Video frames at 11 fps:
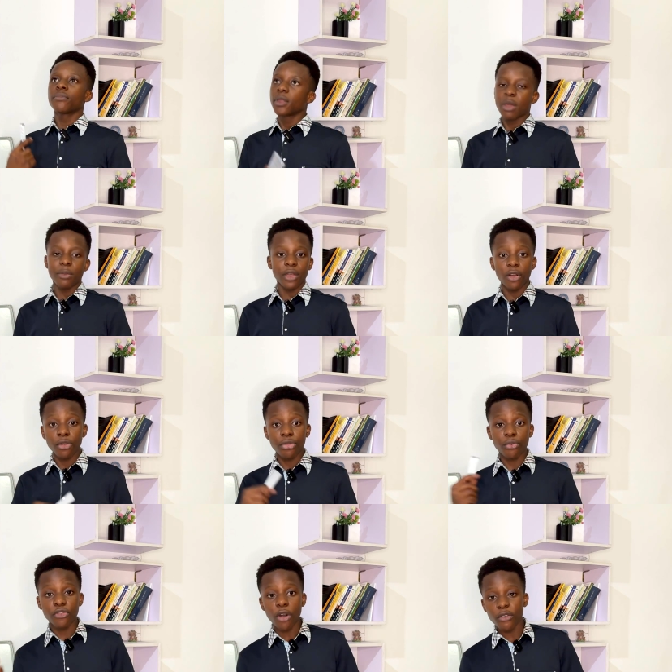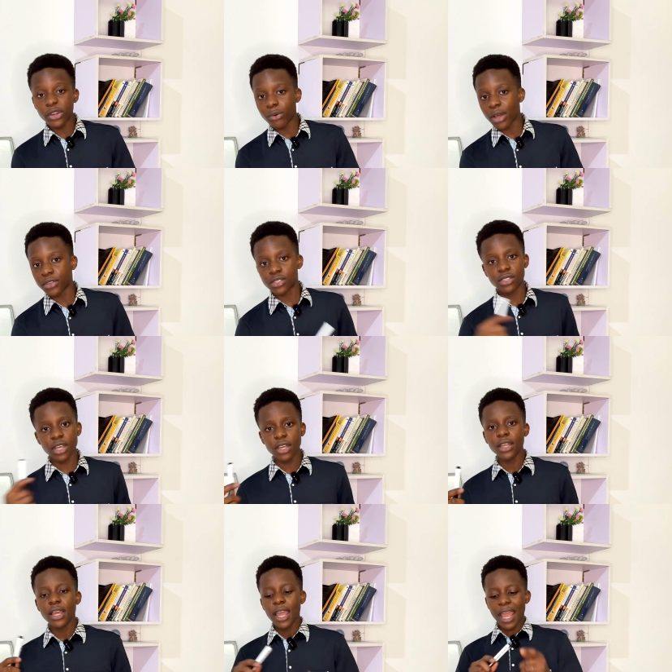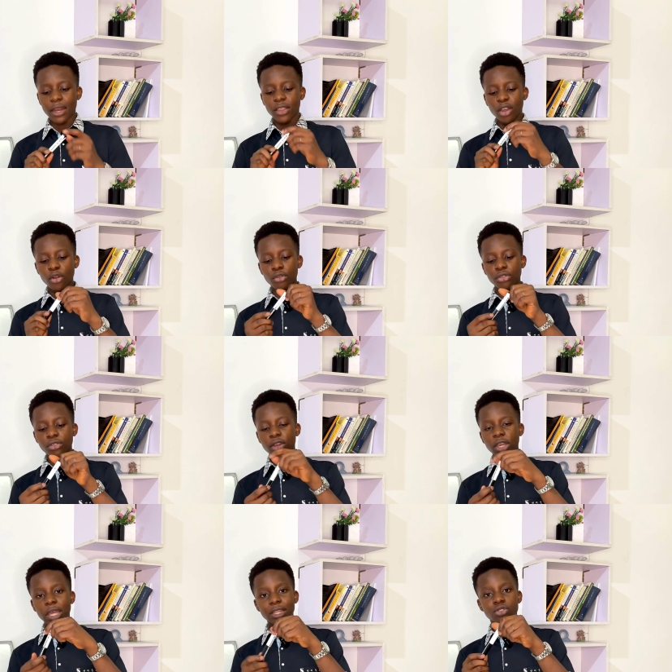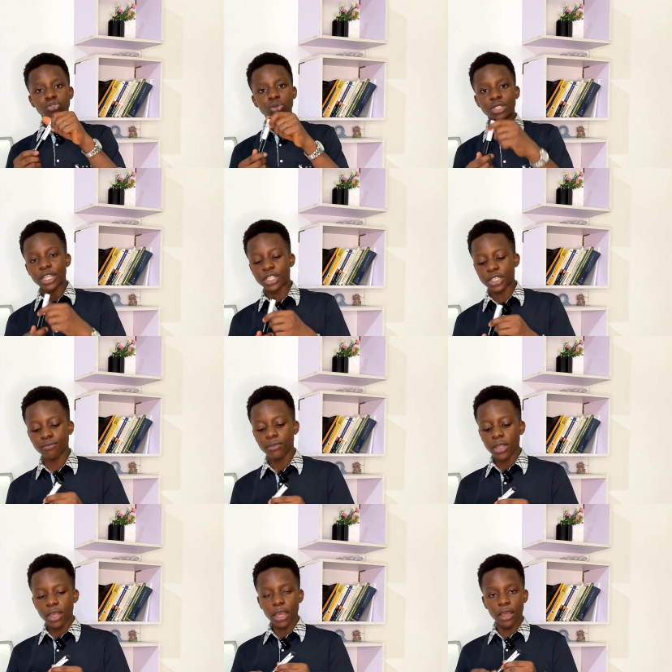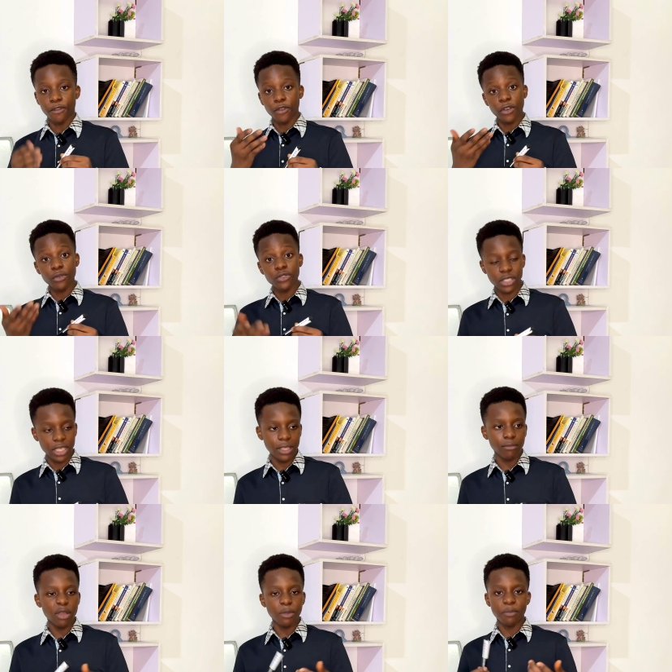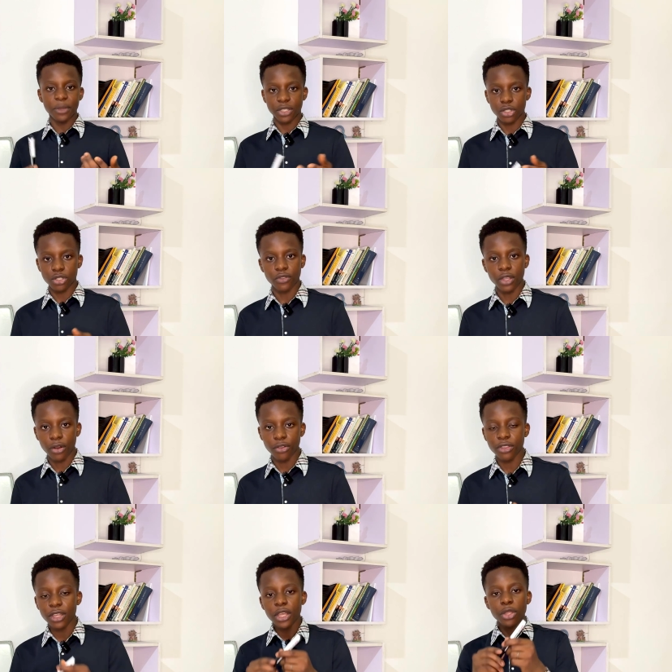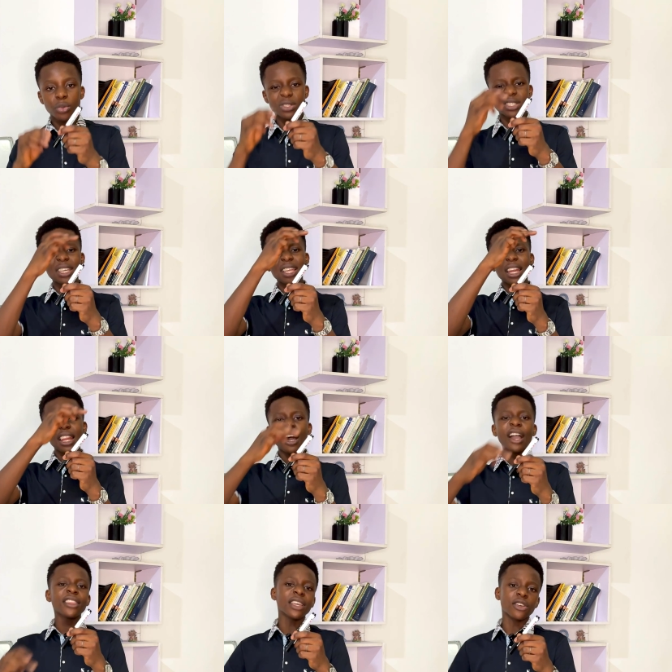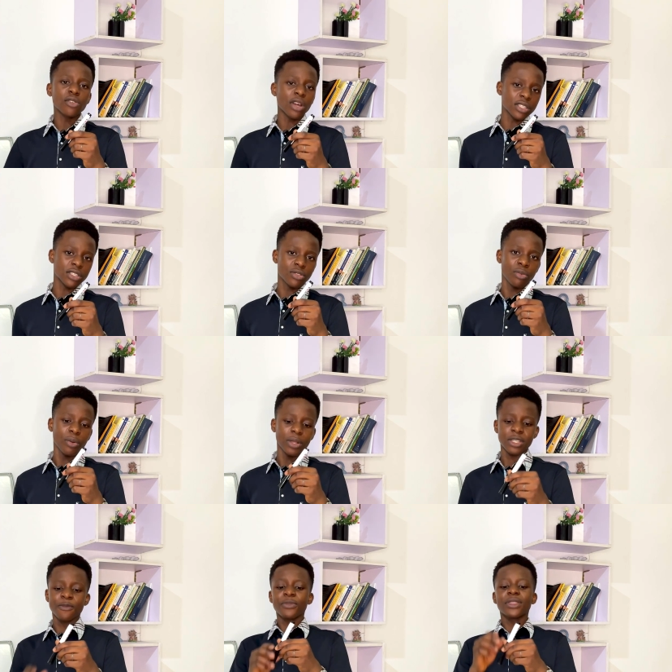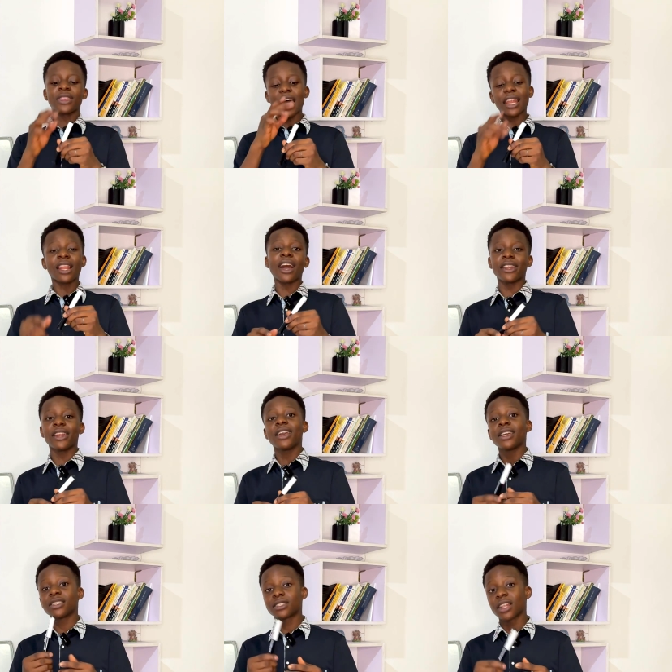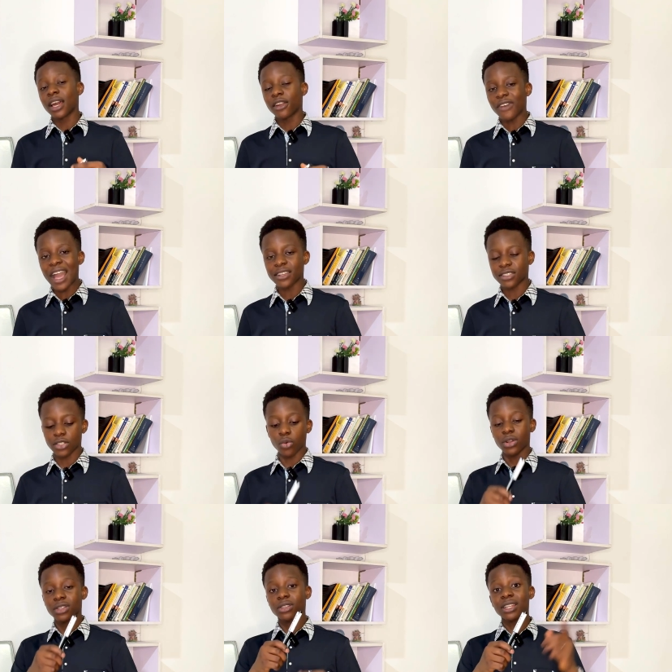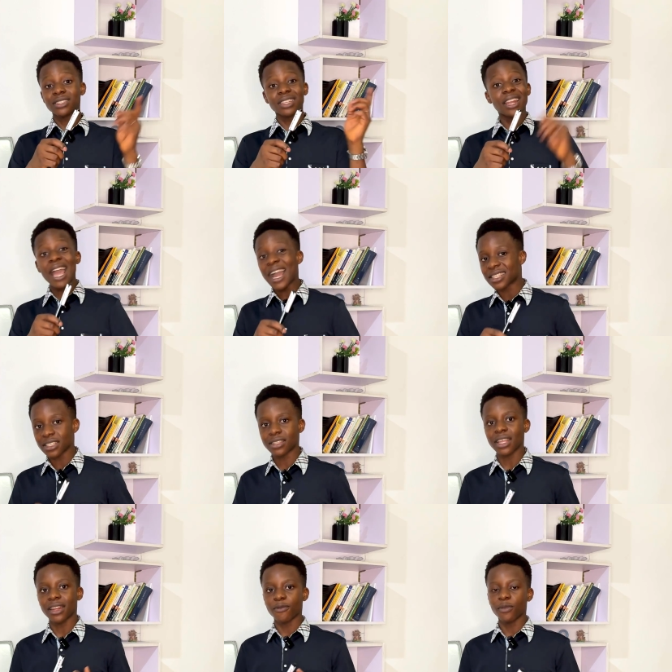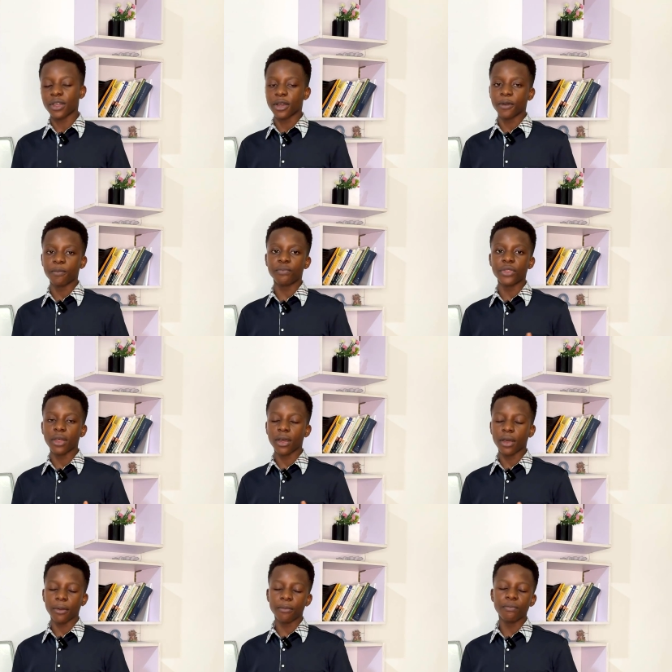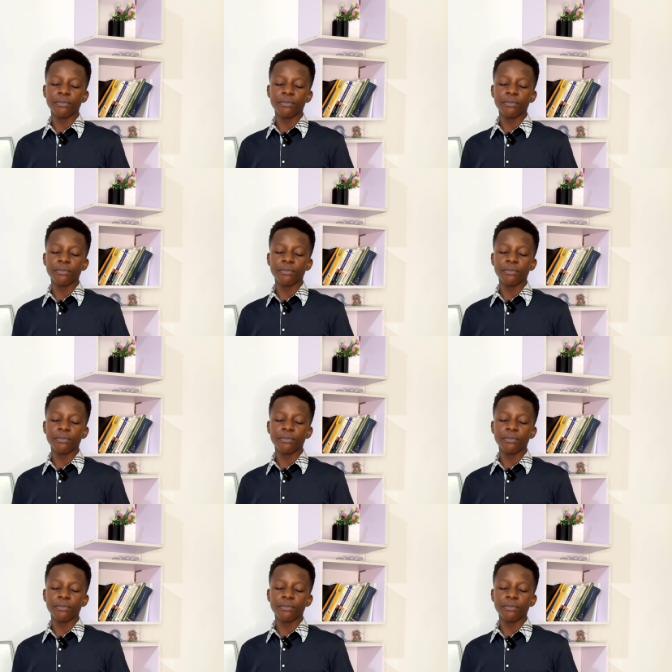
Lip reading: maybe the Earth revolving around the Sun and the Earth in its rotation. If you've ever seen maybe pictures of the Earth, you would see that line that crosses through it. That line is the line of axis, or it's an axis that the